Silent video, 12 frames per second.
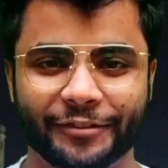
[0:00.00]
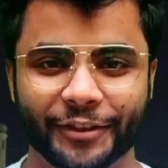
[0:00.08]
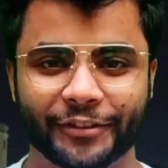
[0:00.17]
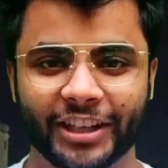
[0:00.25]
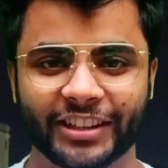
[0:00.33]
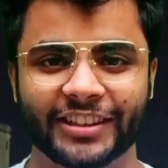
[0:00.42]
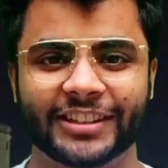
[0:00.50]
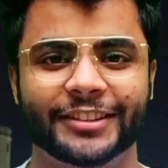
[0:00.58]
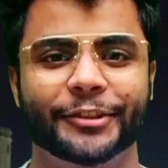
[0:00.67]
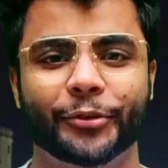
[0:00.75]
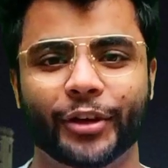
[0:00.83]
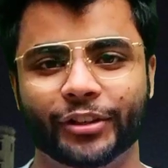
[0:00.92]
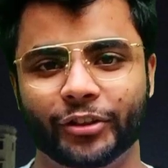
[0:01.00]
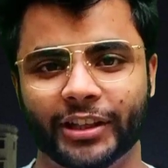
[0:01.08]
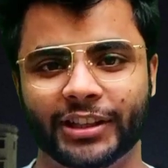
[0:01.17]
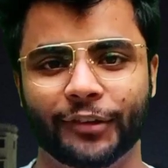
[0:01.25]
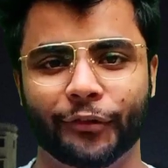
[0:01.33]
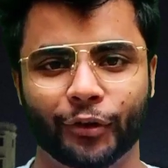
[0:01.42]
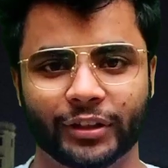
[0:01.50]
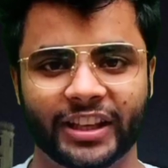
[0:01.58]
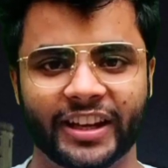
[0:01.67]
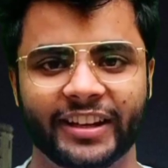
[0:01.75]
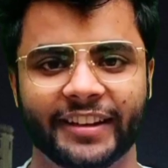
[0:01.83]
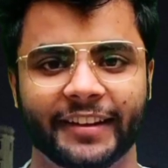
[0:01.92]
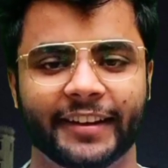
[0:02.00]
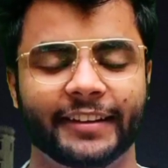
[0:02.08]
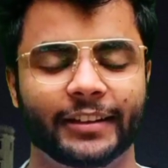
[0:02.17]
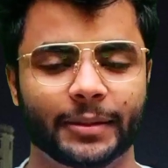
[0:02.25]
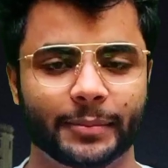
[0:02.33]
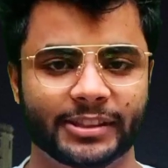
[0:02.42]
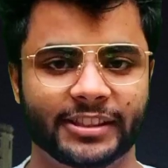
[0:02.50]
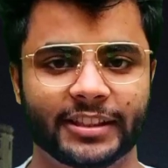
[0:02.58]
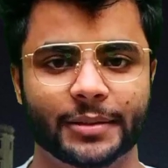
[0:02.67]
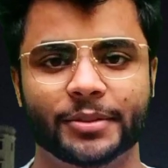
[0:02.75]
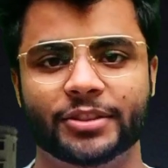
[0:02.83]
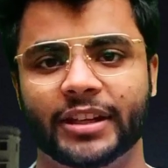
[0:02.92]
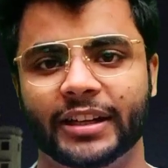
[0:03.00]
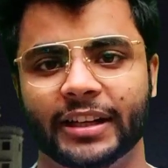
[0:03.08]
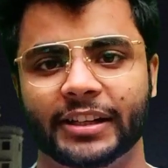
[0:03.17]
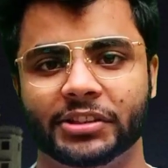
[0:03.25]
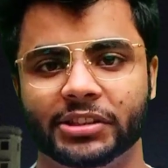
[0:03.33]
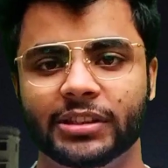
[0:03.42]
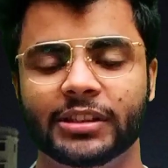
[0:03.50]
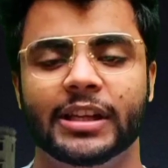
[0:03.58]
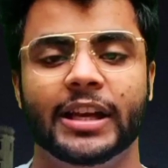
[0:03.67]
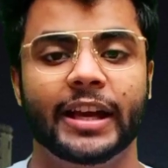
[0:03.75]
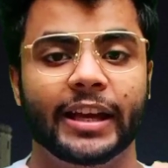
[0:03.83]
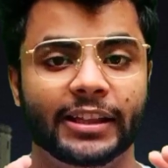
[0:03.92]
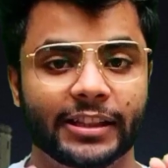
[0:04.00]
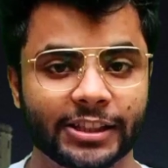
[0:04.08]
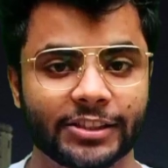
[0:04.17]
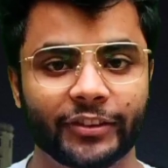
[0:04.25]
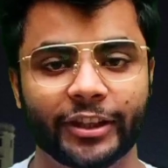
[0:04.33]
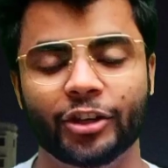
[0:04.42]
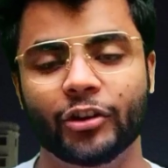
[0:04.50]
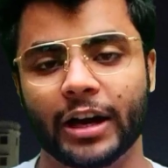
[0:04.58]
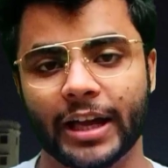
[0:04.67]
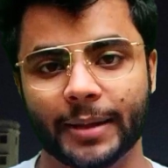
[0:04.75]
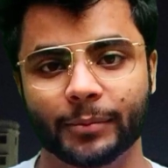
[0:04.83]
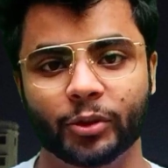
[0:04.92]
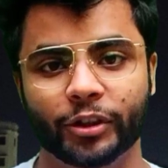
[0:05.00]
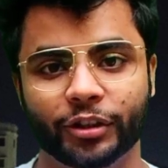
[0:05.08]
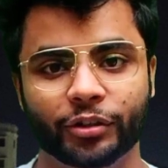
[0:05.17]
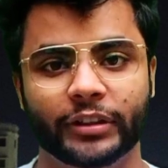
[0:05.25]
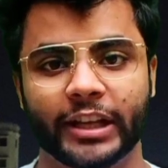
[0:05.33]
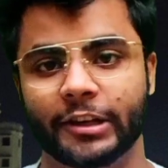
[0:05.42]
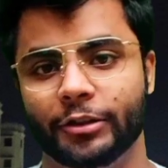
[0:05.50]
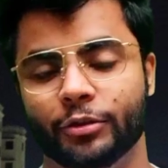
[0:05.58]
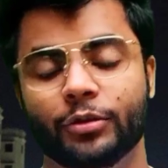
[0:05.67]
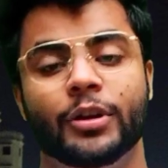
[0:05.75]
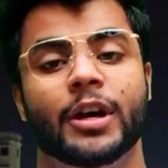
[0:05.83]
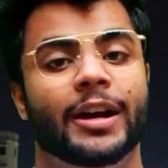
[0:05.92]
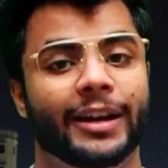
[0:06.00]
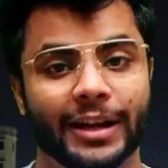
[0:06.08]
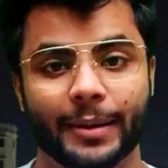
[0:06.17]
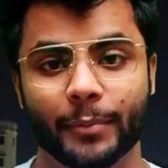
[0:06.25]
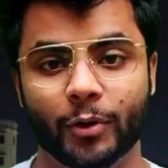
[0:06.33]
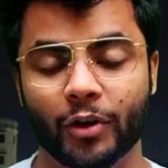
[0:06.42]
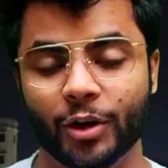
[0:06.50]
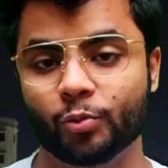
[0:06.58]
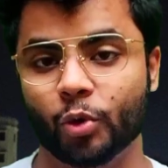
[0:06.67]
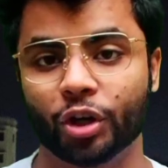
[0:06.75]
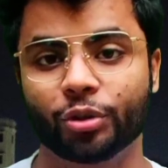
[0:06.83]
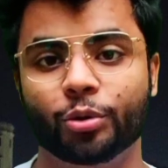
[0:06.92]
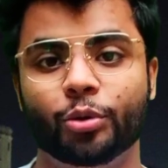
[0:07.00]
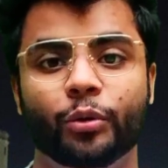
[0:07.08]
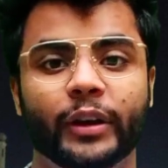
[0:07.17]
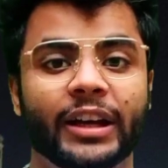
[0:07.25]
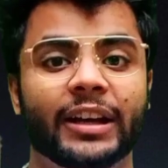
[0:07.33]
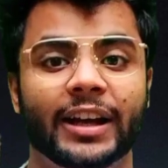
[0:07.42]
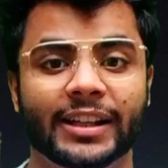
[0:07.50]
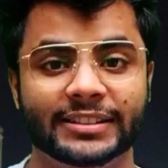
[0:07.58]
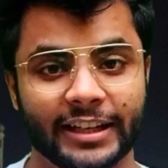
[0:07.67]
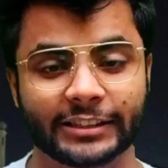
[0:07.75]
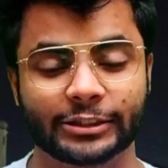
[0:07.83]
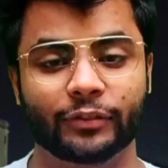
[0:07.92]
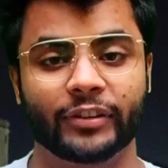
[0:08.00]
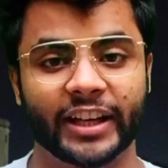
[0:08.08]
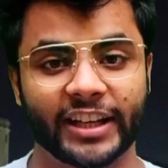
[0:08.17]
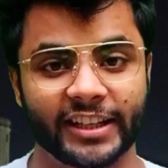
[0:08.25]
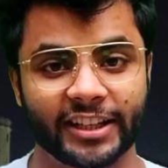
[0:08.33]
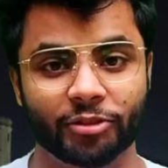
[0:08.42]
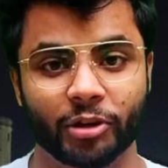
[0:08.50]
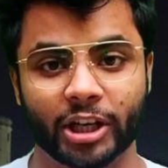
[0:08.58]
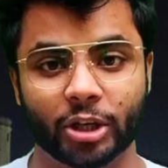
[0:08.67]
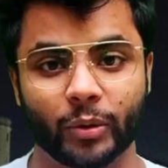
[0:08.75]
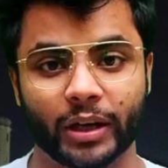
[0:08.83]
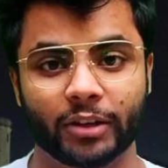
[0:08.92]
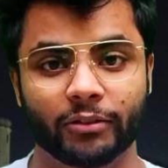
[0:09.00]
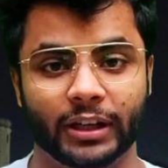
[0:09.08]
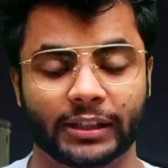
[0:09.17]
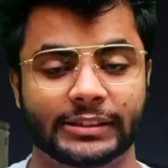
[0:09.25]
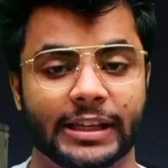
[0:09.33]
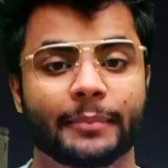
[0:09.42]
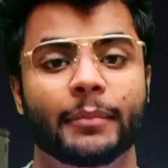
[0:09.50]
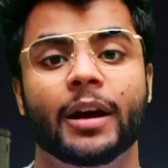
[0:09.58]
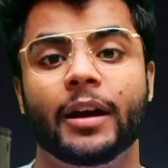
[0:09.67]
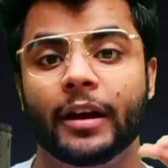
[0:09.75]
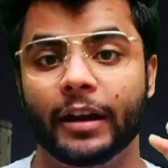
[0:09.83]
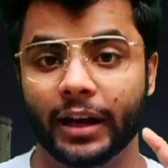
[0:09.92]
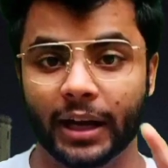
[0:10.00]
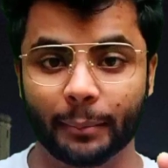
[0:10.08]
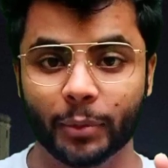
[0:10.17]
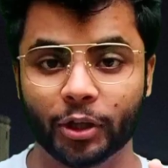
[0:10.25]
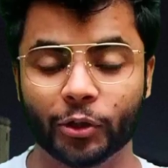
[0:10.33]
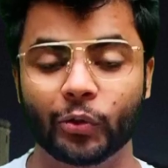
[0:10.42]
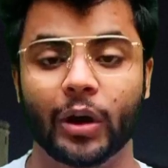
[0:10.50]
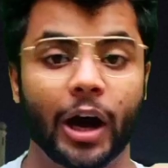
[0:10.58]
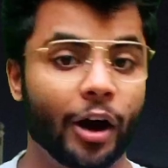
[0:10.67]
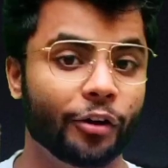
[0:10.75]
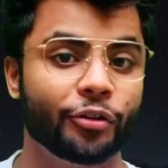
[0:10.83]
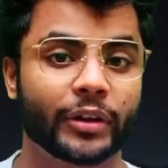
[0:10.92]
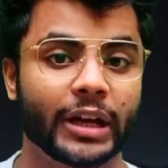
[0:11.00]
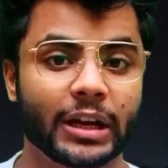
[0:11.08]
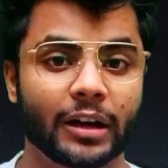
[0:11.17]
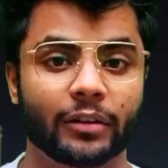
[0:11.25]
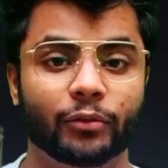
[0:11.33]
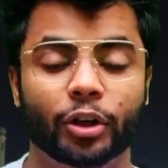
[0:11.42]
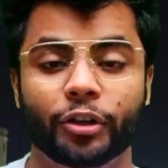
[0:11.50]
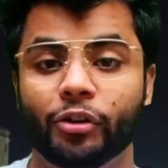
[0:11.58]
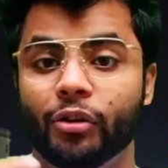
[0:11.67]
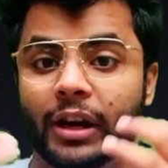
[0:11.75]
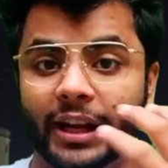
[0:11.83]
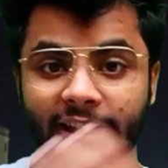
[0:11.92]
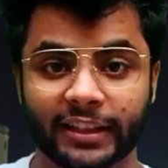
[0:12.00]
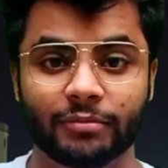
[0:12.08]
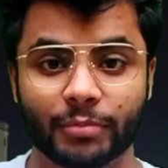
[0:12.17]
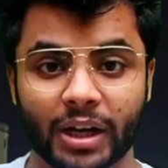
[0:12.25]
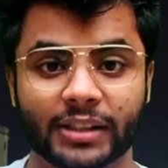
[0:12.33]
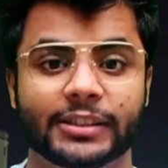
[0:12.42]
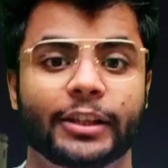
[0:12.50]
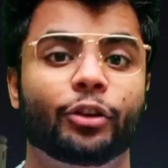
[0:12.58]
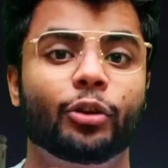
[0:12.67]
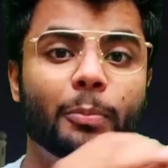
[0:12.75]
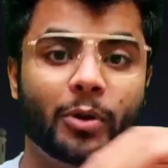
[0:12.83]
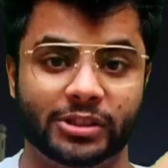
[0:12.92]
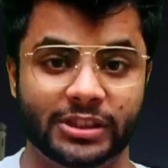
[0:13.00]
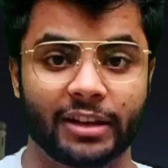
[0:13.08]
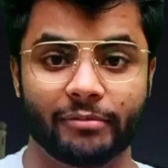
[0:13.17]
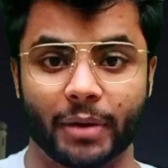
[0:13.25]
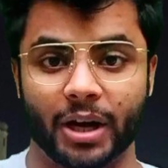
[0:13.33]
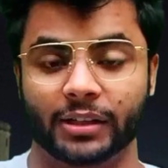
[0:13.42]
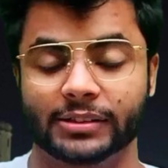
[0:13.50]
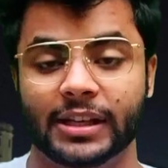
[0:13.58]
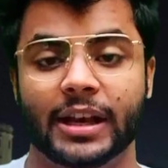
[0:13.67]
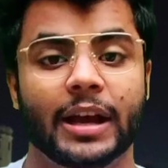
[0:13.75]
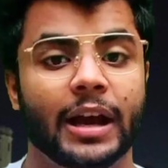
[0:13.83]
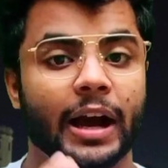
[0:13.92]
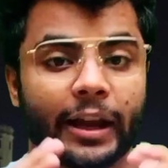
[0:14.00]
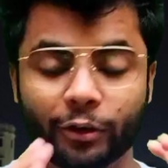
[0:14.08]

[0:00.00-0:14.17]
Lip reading: Hi everyone, this is Vivek Dwivedi, fourth year integrated MSc in chemistry at NISER. In this video, I am going to tell you number one, what to do in last days of IAT 2021 exam. Number two, how you can convert your negative marks into positive marks.